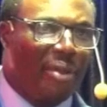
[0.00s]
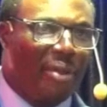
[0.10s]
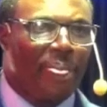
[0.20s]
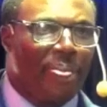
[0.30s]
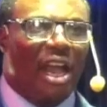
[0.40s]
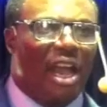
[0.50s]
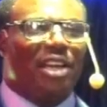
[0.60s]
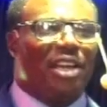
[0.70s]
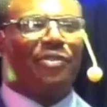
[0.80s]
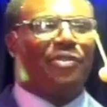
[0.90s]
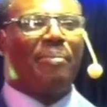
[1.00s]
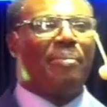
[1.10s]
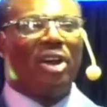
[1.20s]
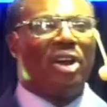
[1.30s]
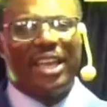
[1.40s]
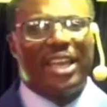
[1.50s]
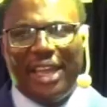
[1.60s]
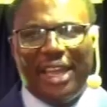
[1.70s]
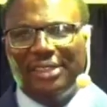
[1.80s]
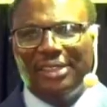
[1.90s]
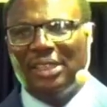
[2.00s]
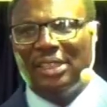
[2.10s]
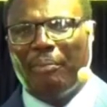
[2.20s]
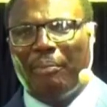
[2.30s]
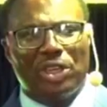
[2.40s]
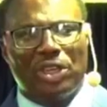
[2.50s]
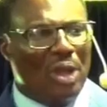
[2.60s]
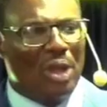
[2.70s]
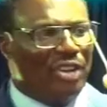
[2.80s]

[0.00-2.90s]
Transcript: And if you are born again, but you have not been